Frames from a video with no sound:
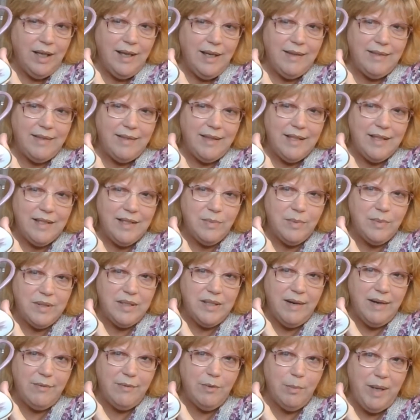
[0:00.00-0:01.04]
this was
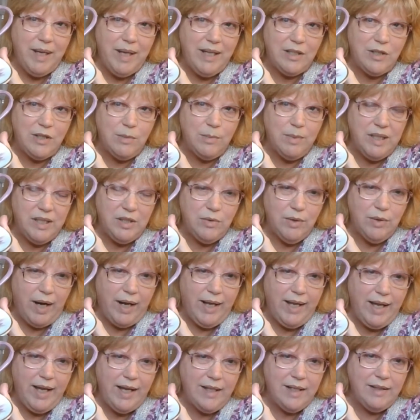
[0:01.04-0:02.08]
never meant to be
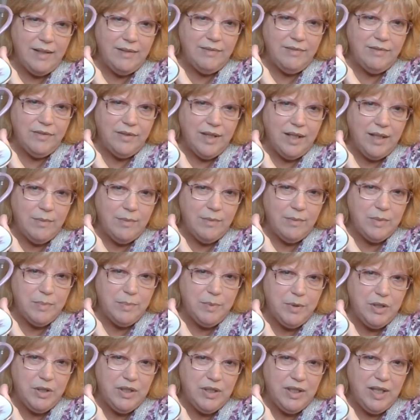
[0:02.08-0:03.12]
drank out of. It was
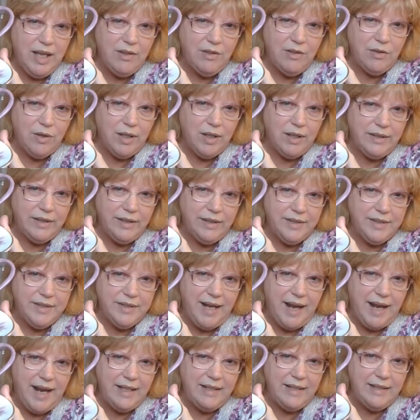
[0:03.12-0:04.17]
put together on a little
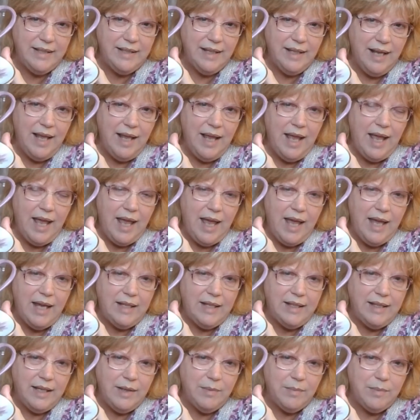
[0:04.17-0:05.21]
stand,
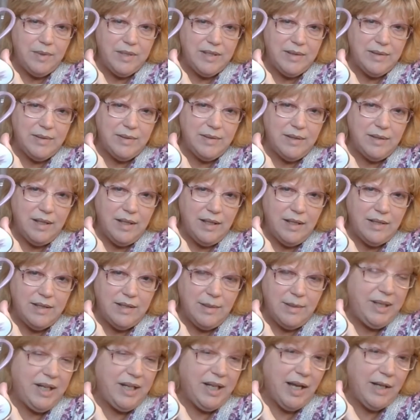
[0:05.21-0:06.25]
and
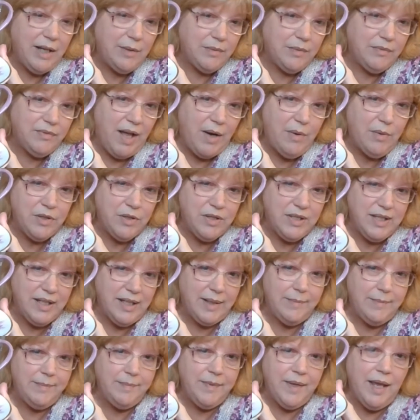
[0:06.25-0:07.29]
somebody got it with flowers in it.
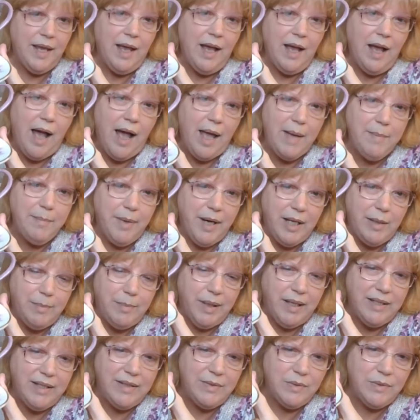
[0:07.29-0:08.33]
I bought it
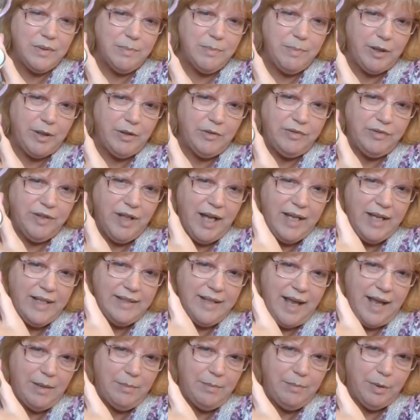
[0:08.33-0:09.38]
because it was butterflies
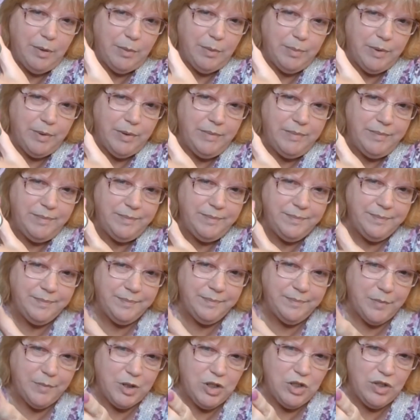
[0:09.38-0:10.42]
and purple,
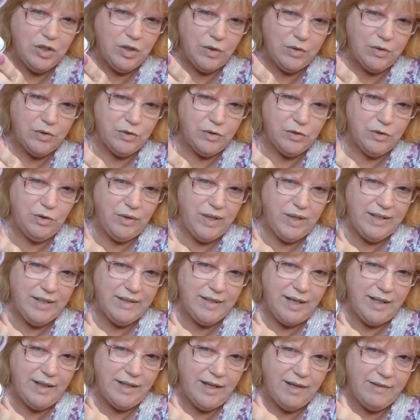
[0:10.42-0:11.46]
which those are 2 things
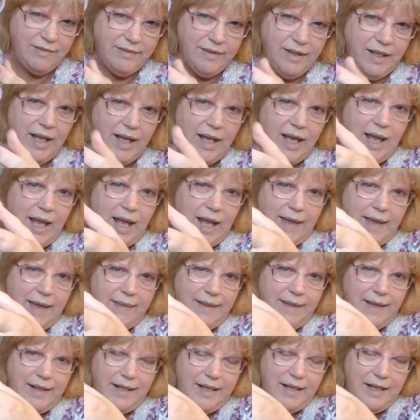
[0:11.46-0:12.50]
I love. And
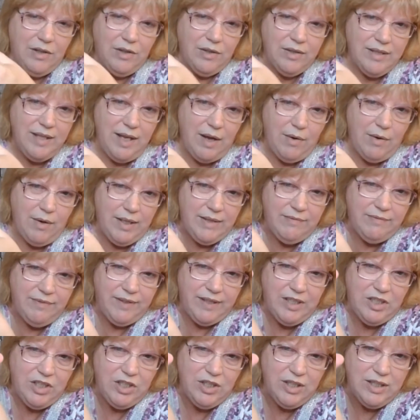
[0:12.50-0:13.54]
then here is how I
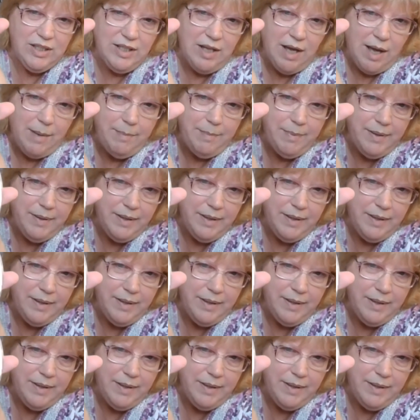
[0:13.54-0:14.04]
finished the top.